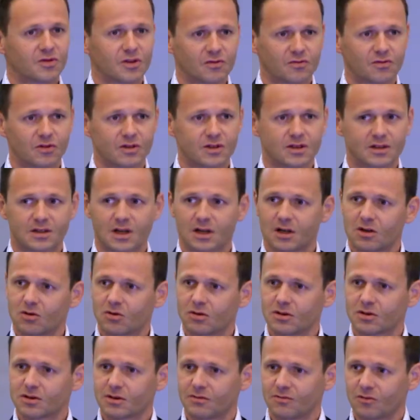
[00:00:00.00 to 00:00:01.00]
different
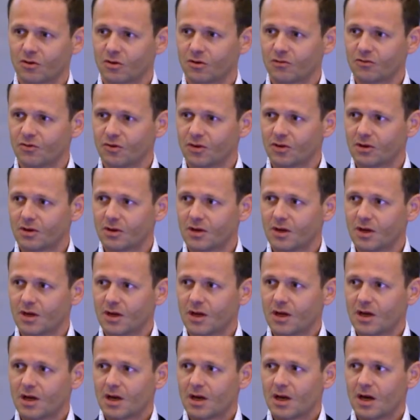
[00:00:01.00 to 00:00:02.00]
stakeholders involved,
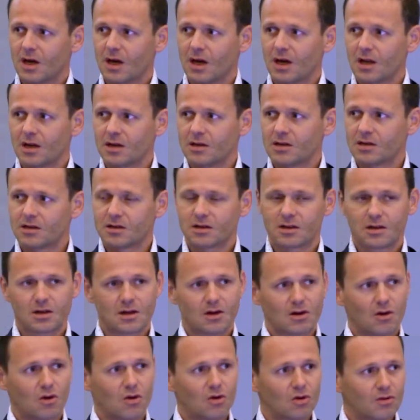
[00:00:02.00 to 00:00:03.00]
and
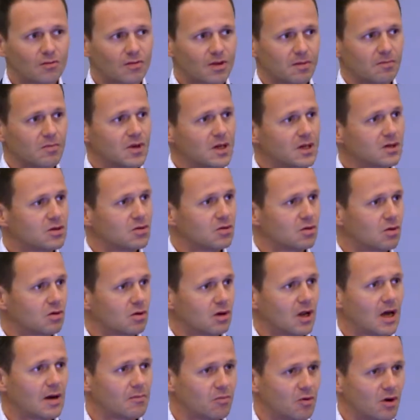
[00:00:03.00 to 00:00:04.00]
all of them need to
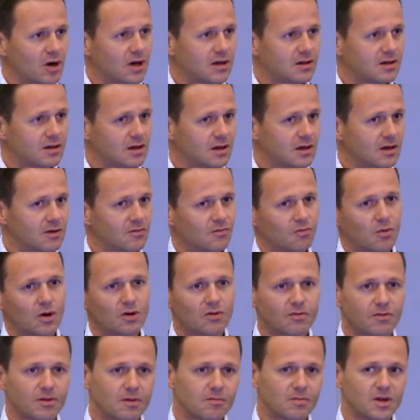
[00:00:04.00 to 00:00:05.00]
collaborate. And if one
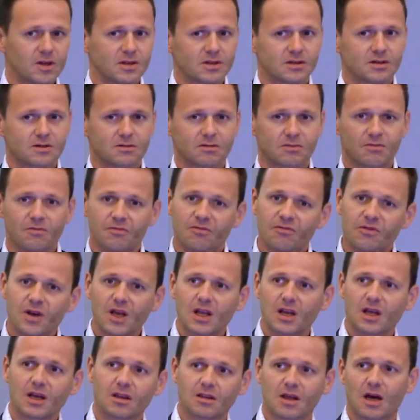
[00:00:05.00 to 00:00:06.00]
of them is
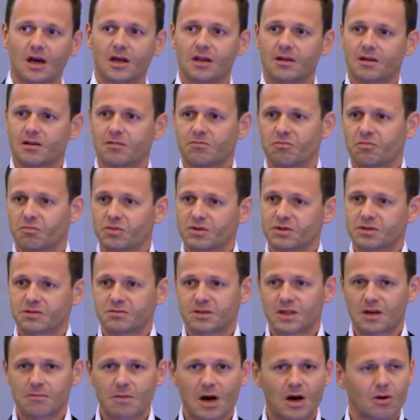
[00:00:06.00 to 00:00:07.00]
feeling that
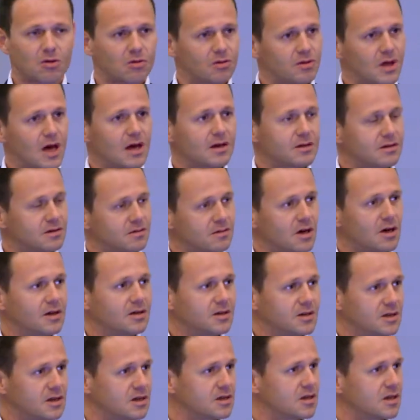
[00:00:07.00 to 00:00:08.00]
somehow that
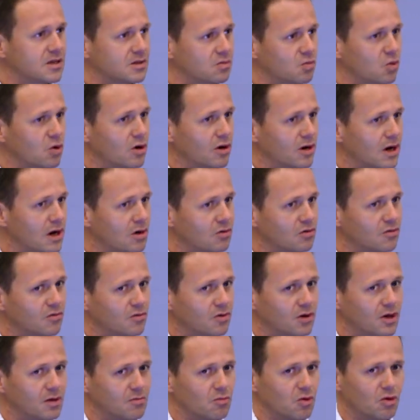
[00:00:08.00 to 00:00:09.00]
idea doesn't work out
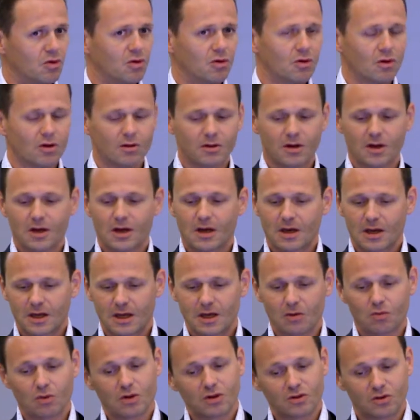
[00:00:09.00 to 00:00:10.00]
for him or her,
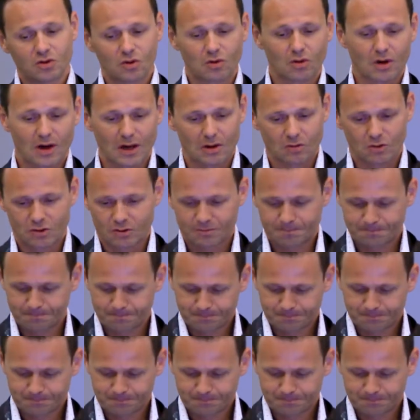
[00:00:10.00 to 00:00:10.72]
he will draw out.